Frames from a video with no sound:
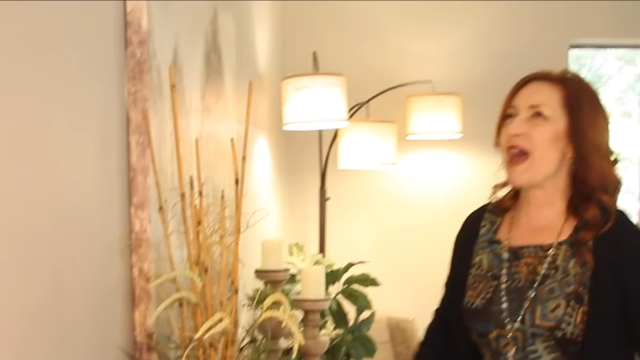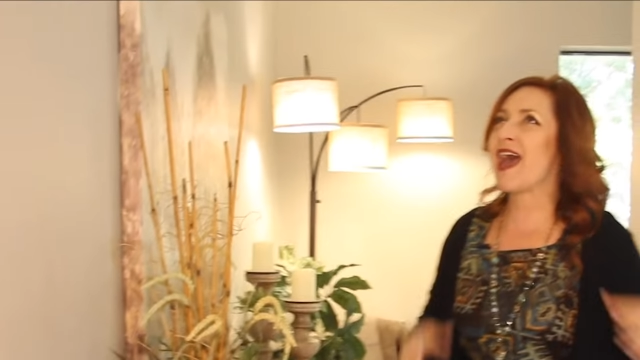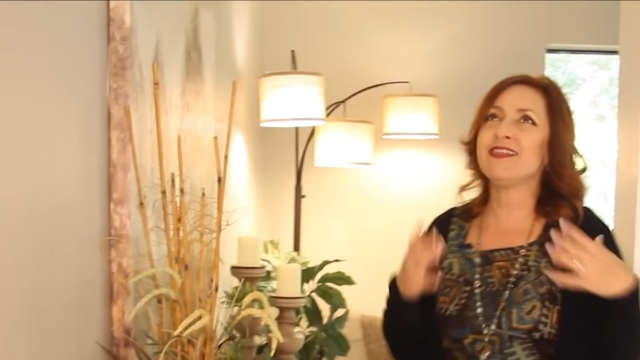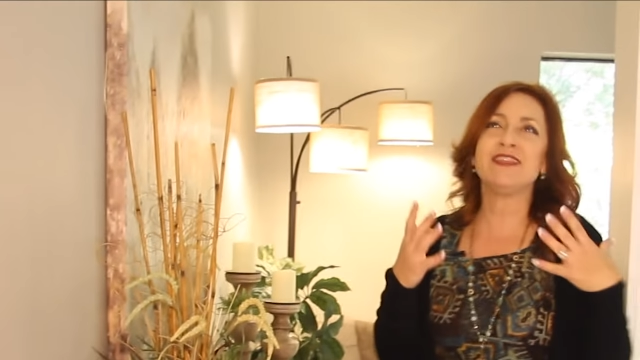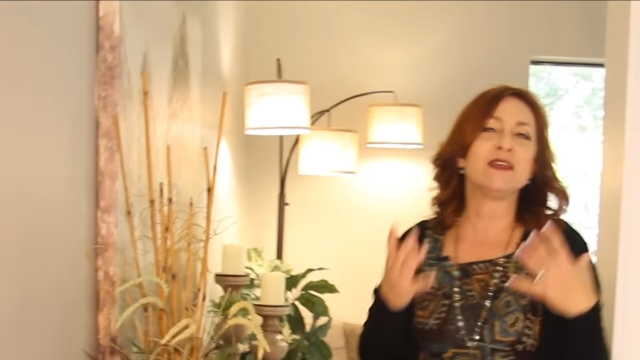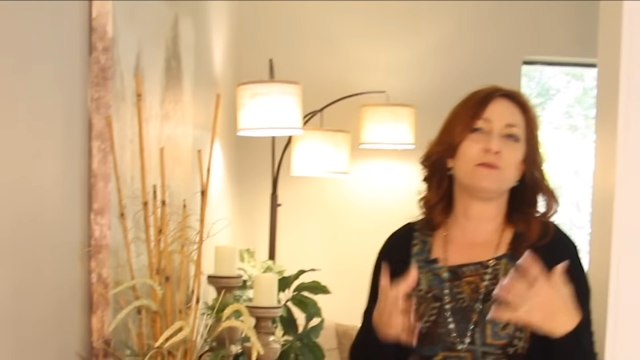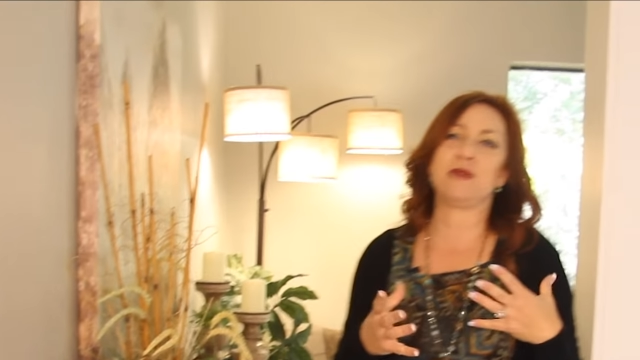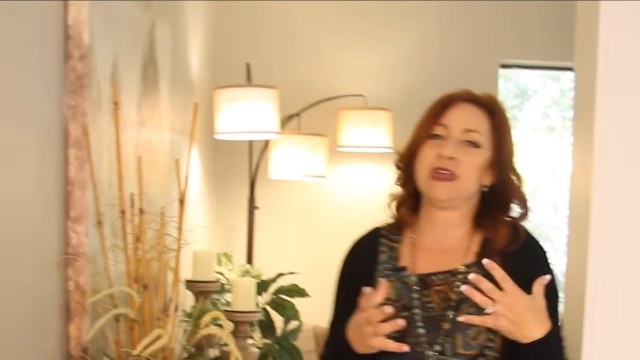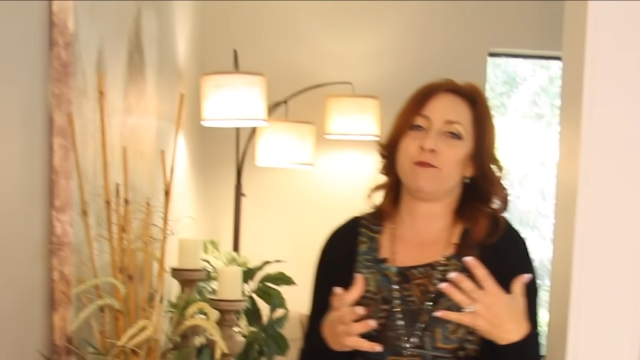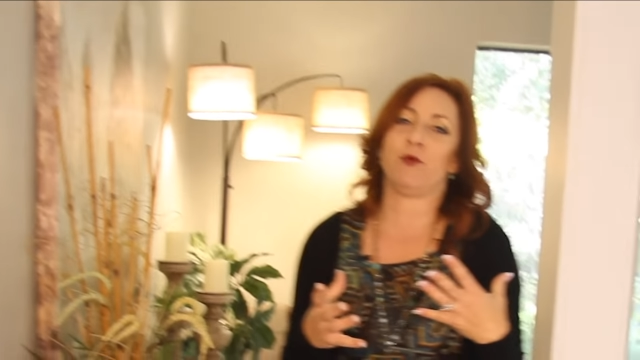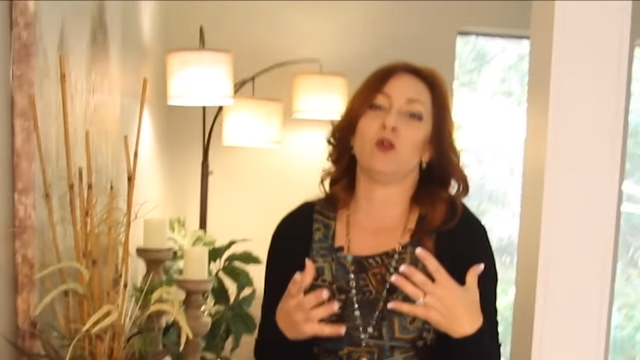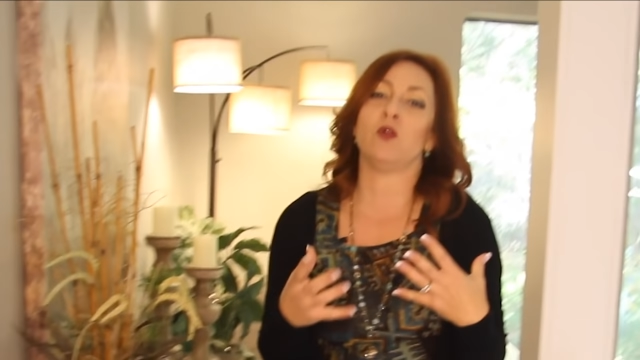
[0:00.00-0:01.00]
I think
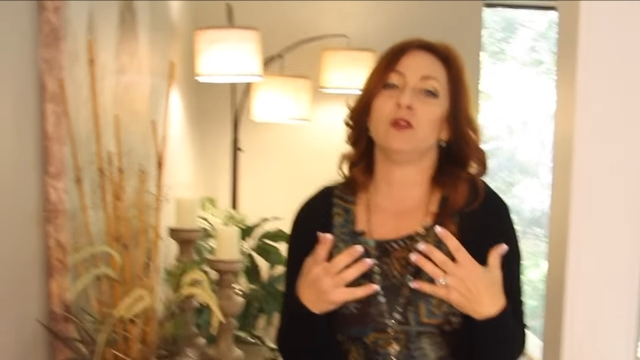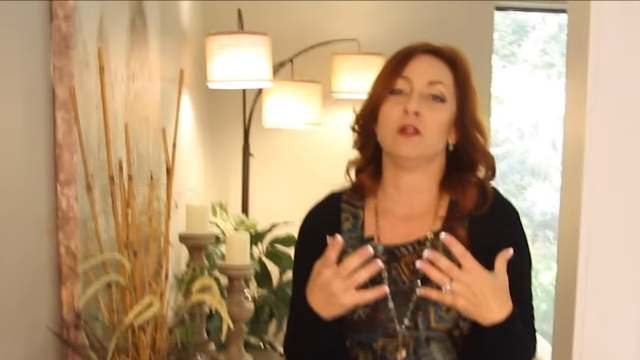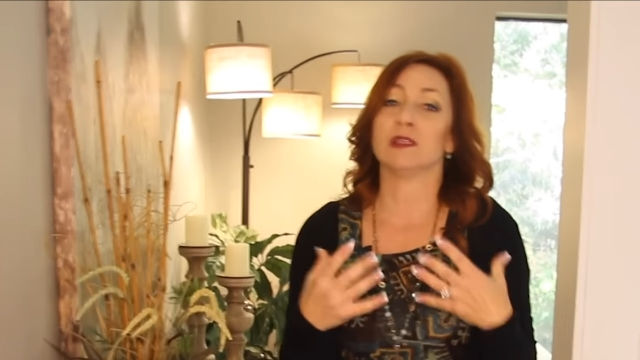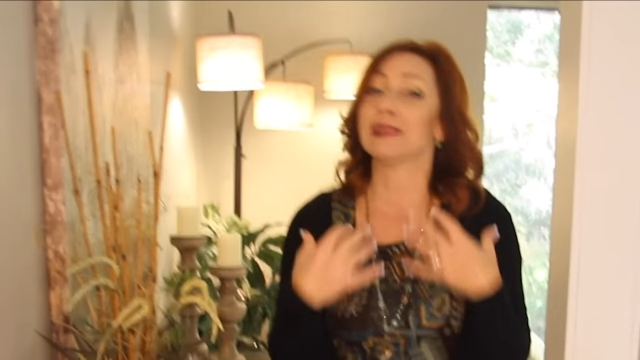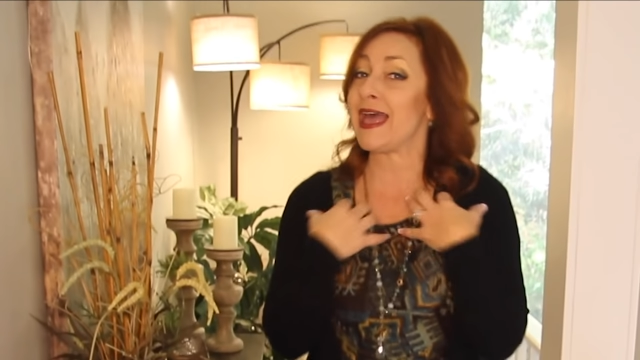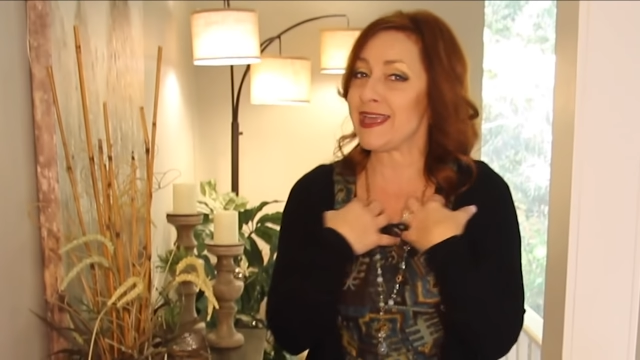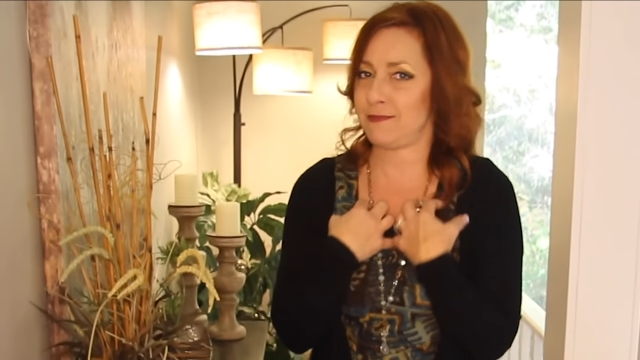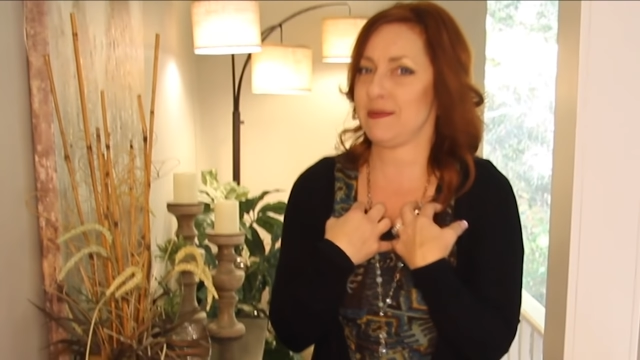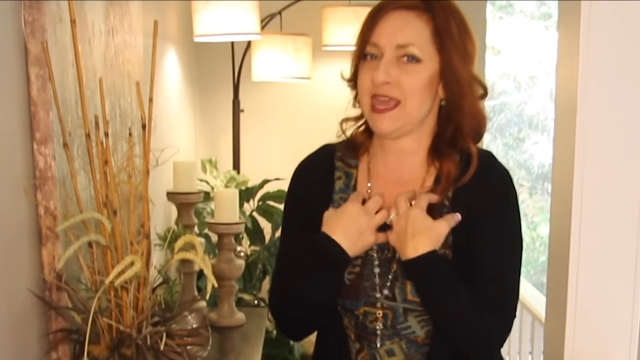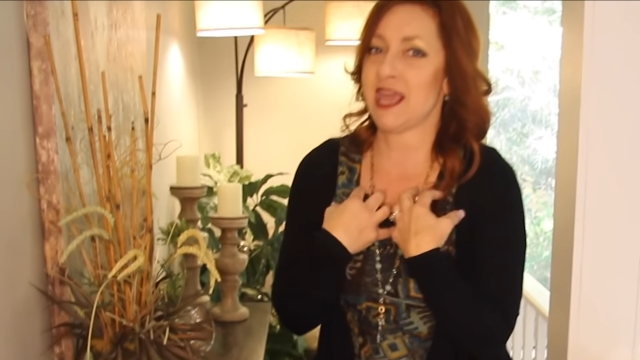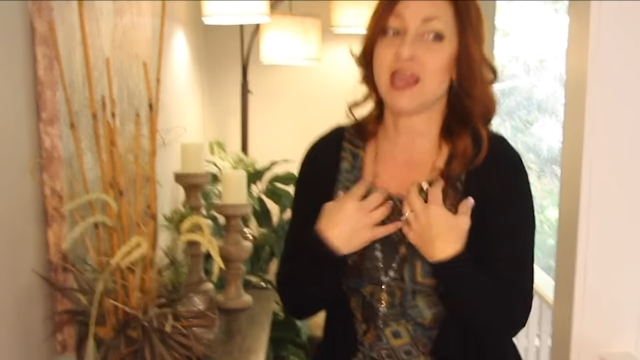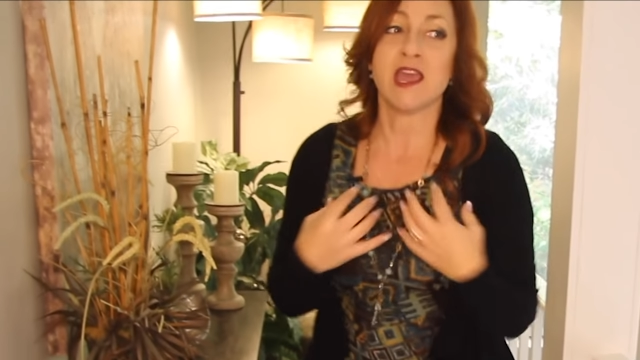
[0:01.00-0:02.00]
people like
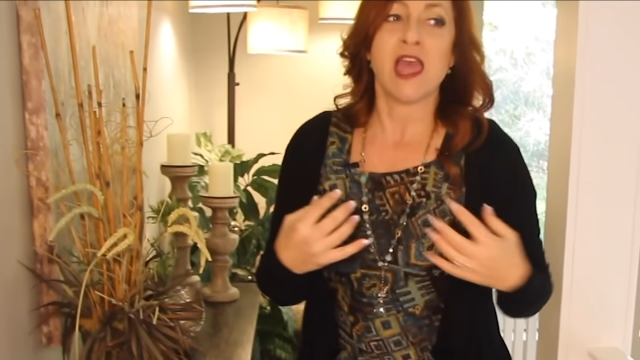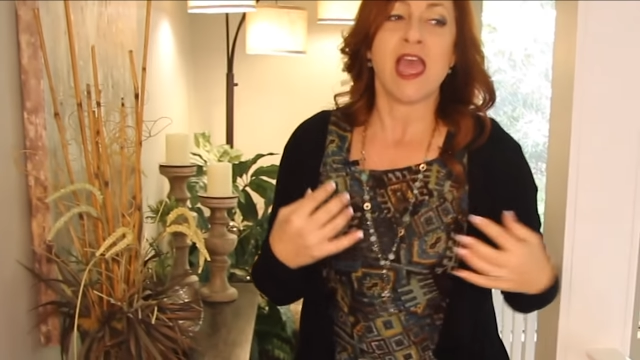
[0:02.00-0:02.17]
me